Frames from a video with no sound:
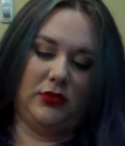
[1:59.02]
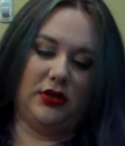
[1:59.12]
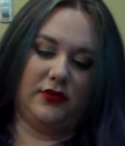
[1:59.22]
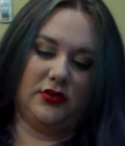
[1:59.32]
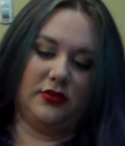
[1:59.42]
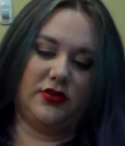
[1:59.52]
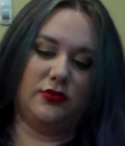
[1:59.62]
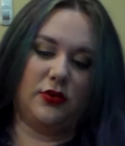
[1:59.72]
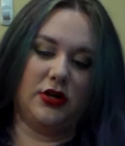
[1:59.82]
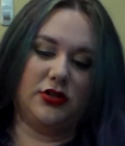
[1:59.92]
Let me give you a little
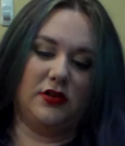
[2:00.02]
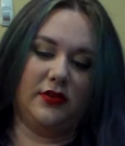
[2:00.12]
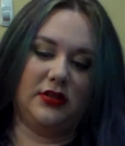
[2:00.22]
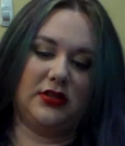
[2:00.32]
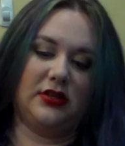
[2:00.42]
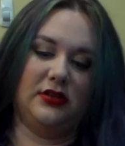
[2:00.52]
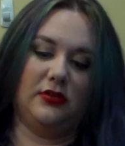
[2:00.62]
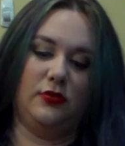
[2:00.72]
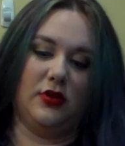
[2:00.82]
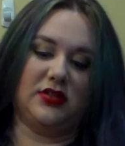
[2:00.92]
swatch of it.
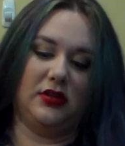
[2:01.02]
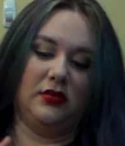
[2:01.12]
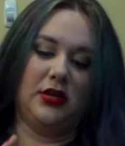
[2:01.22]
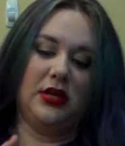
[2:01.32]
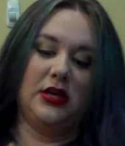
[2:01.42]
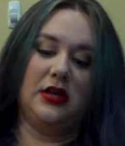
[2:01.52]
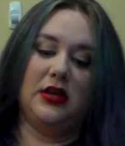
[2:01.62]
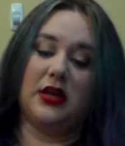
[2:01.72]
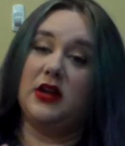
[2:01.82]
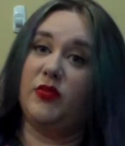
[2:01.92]
Ooh, that's a
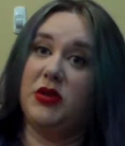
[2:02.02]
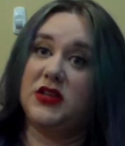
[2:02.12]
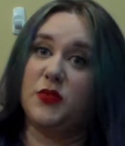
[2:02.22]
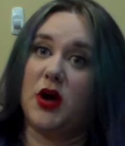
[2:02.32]
kind of a big